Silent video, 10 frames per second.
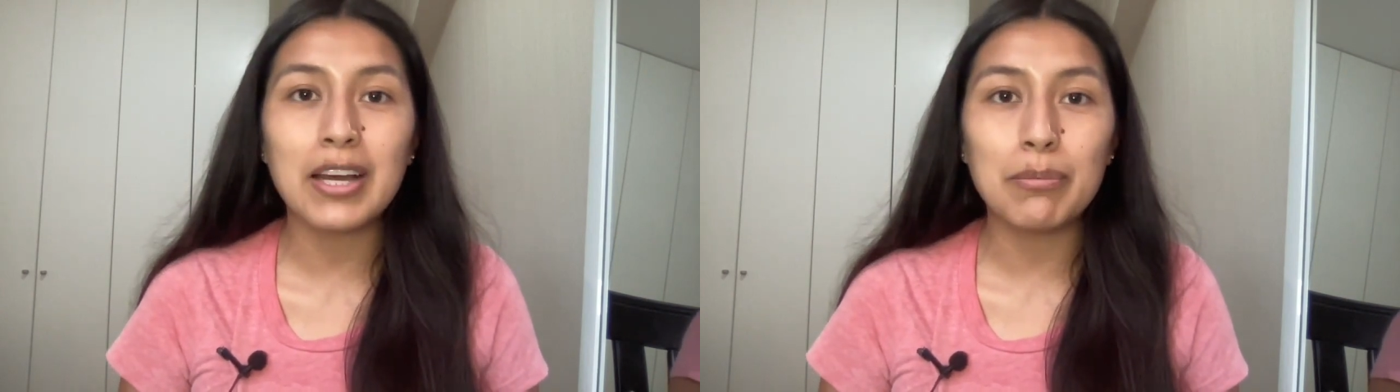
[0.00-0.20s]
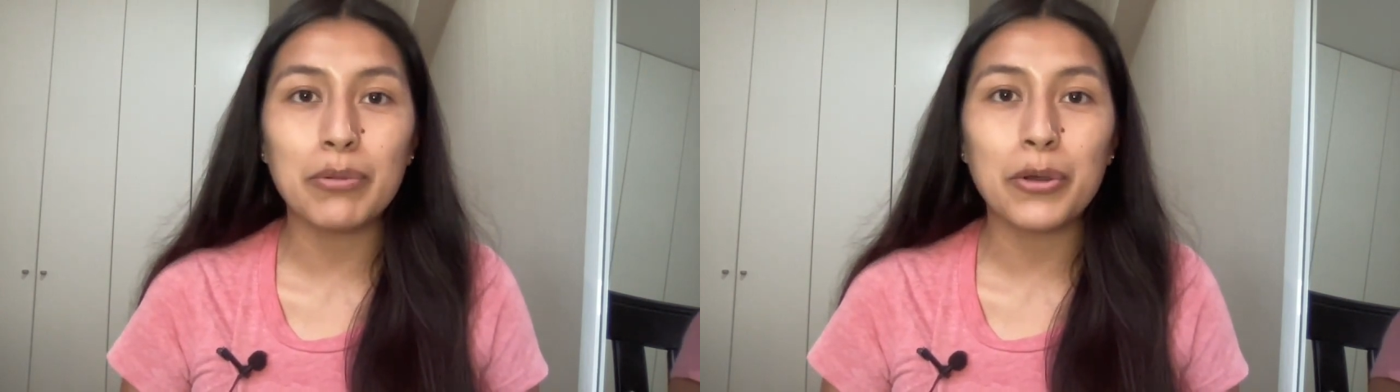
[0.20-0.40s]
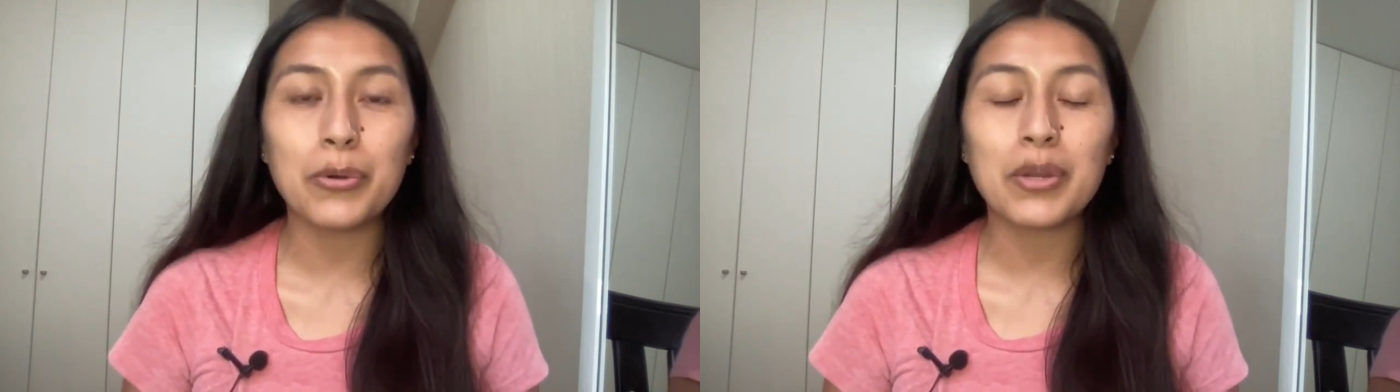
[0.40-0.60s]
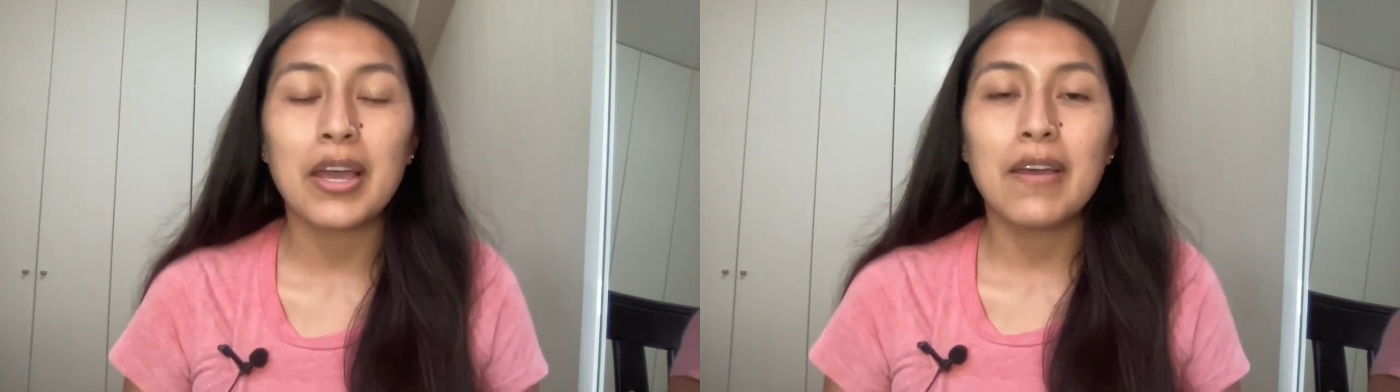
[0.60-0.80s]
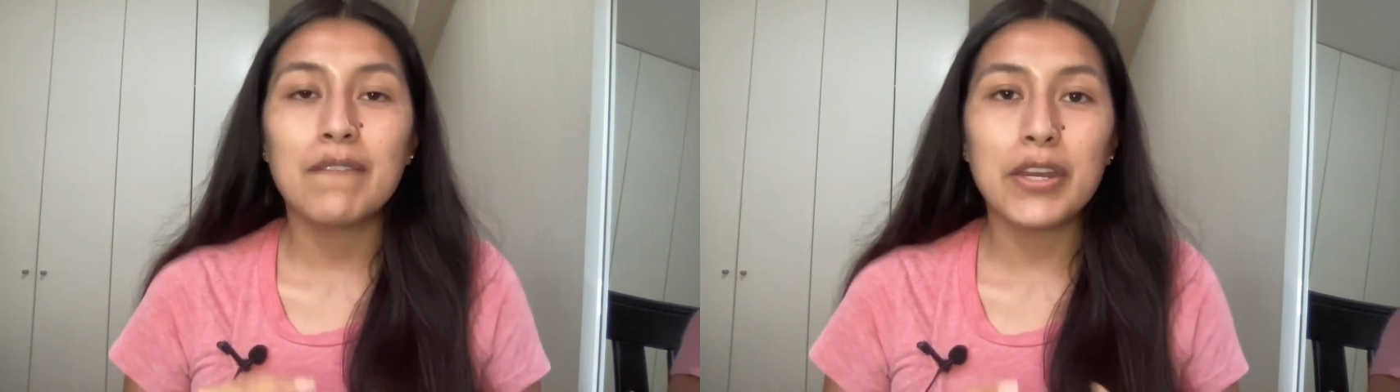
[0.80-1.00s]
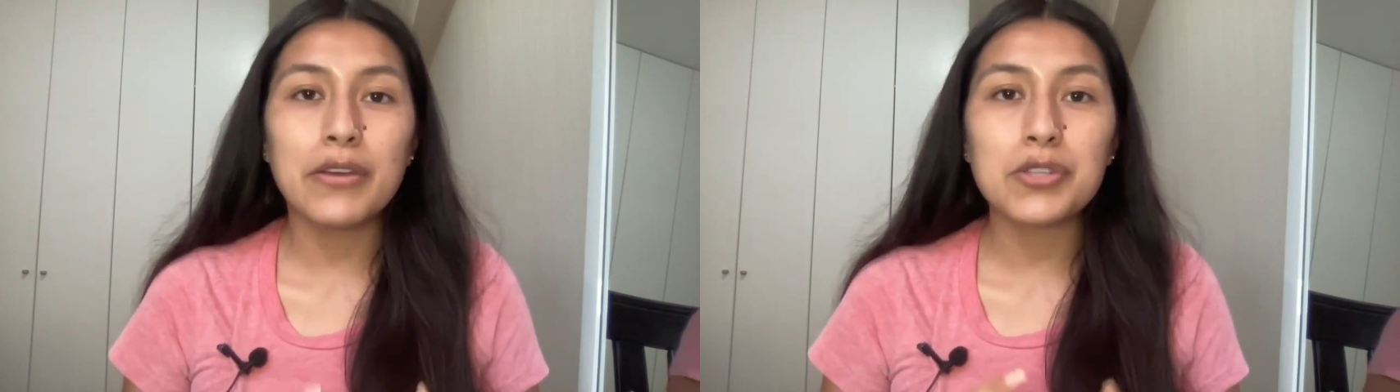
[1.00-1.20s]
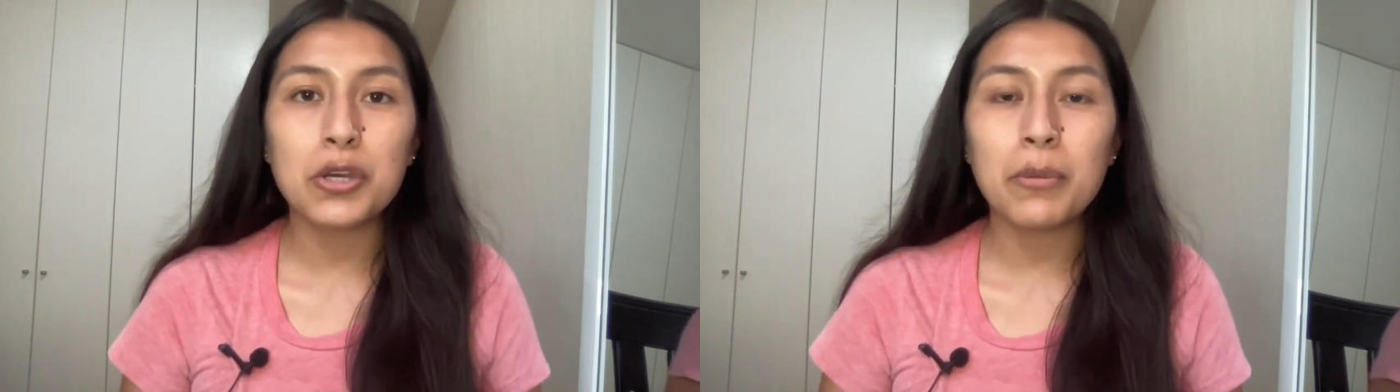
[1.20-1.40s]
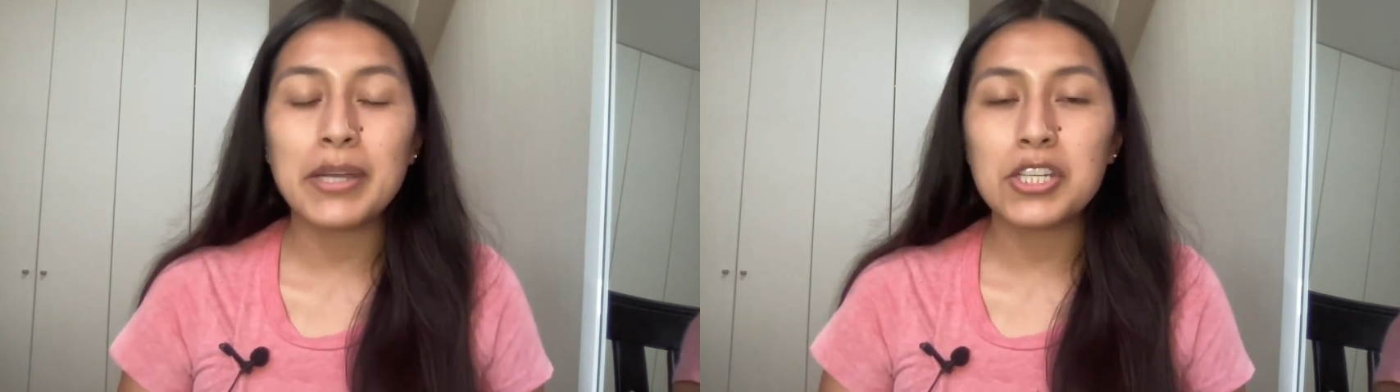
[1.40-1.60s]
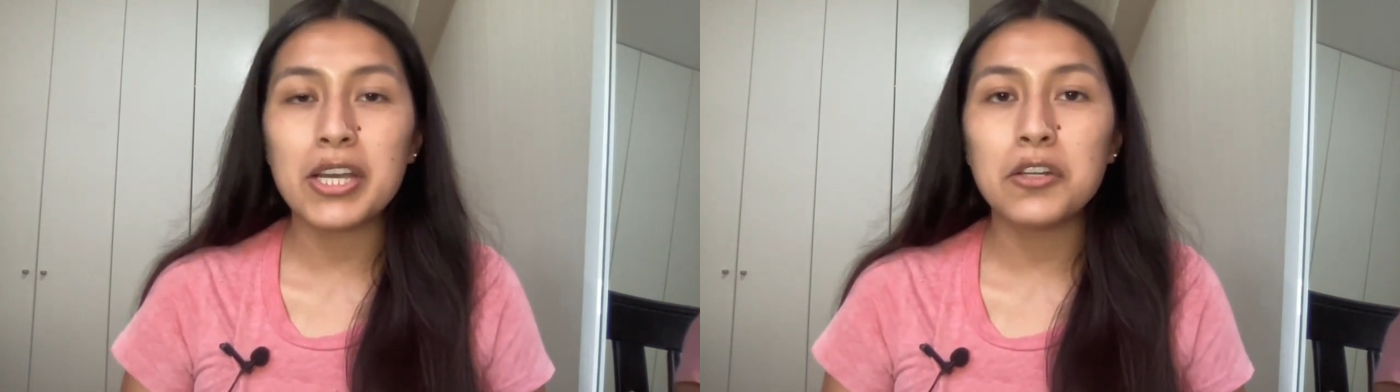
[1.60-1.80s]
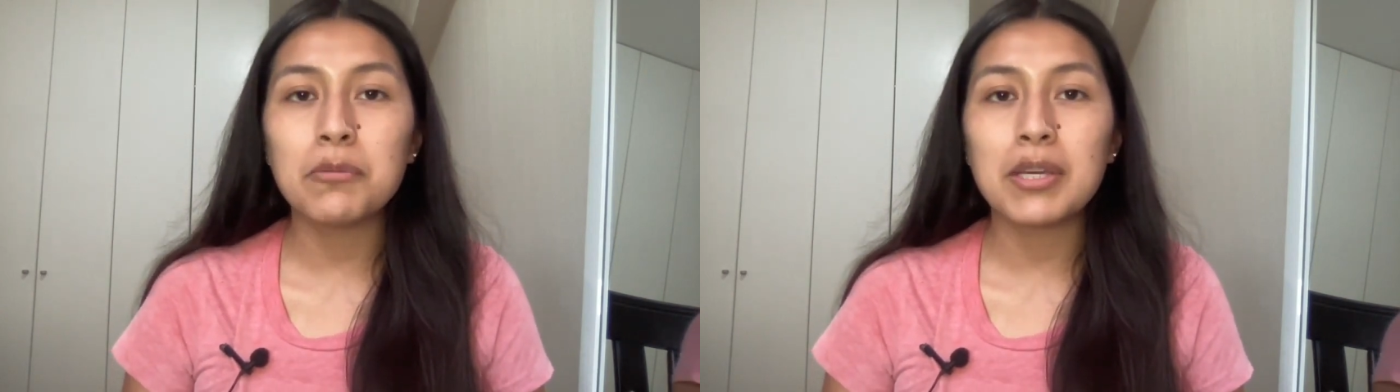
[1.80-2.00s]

upload videos here on my channel,